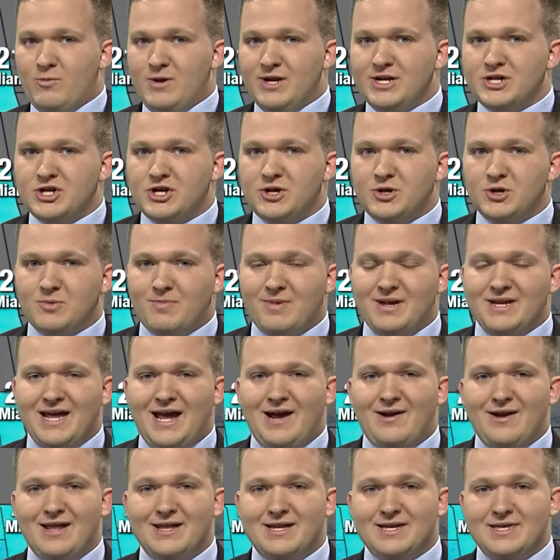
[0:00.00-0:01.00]
Wind chills will be
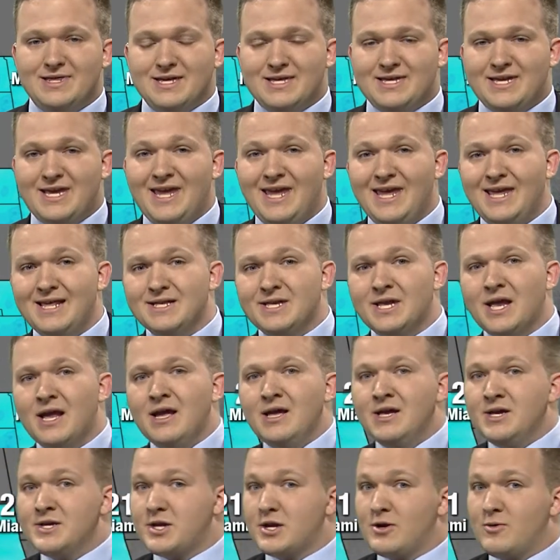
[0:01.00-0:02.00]
down into the teens,
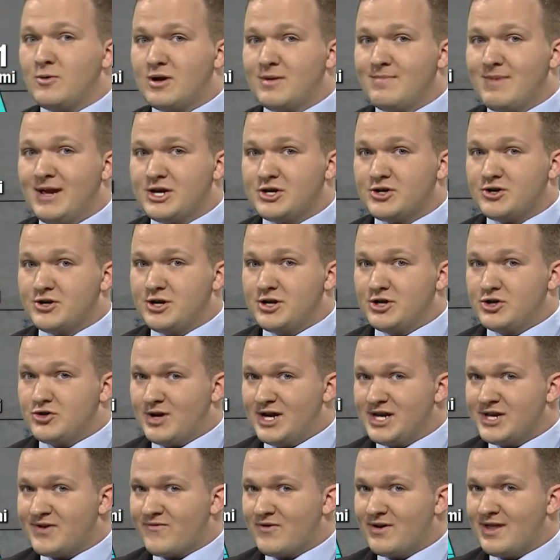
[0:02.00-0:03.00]
so you want to make sure you
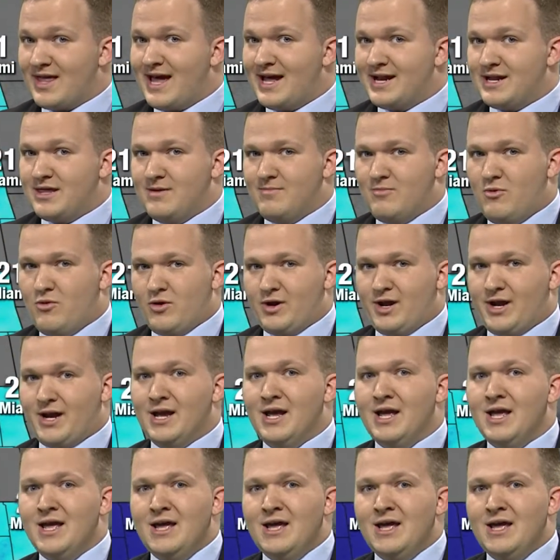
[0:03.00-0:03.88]
dress for that in the morning.